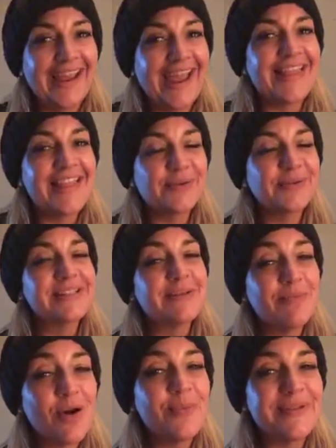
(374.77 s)
And there was
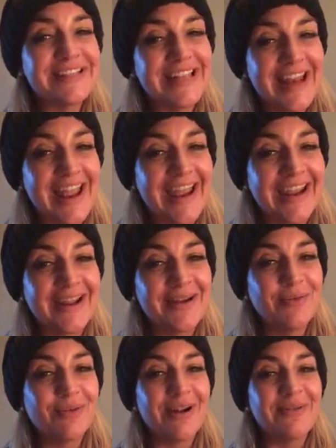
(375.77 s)
a moment today
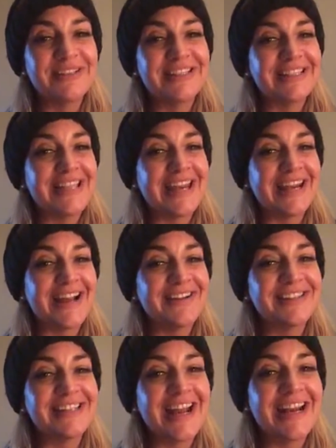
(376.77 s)
where I was standing
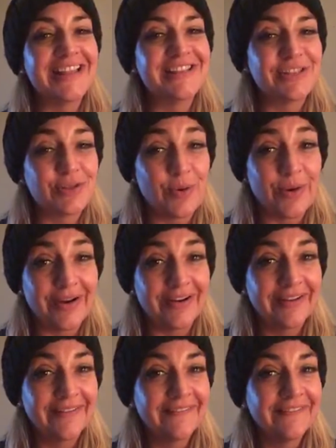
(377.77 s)
outside of the store,
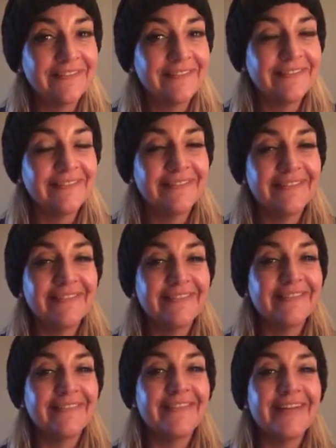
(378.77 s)

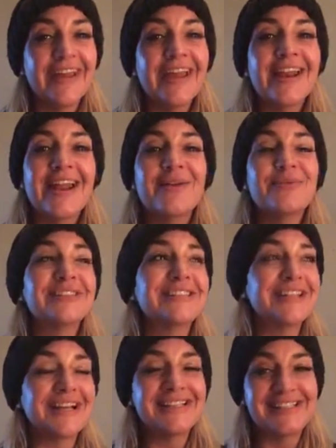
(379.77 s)
and it was
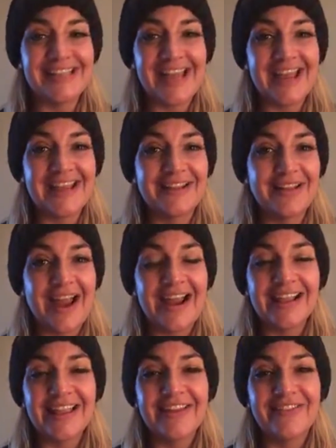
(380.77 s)
sunset, and I
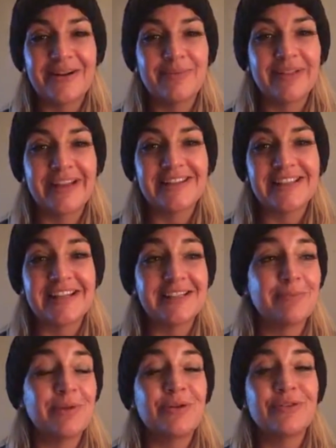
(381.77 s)
live in a place that is
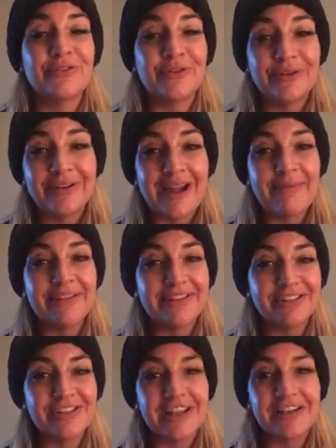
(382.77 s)
beautiful. I mean,
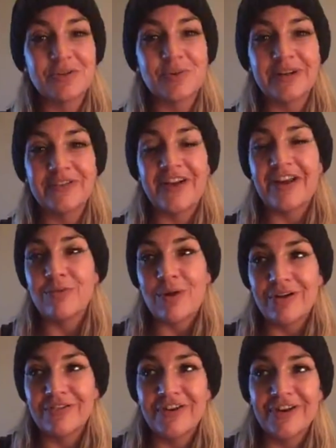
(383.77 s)
there's like 25
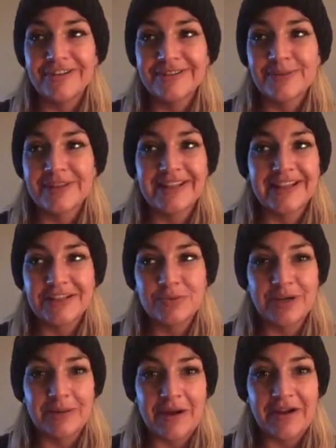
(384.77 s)
waterfalls within
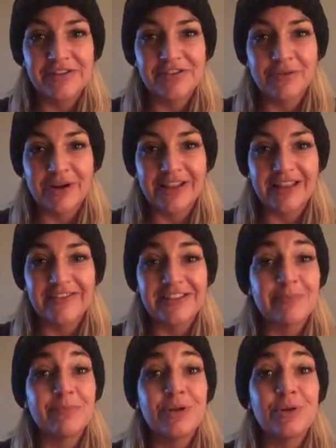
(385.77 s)
like 20 miles of where I live.
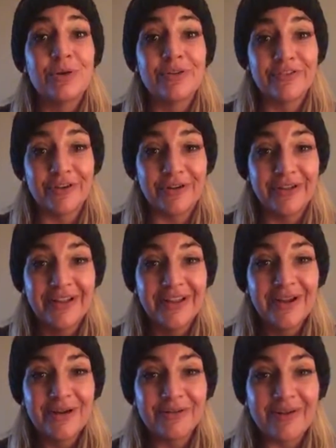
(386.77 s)
It's beautiful,
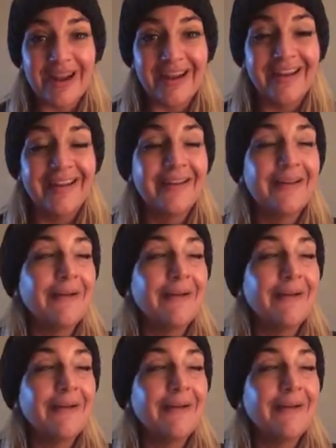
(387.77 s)
right?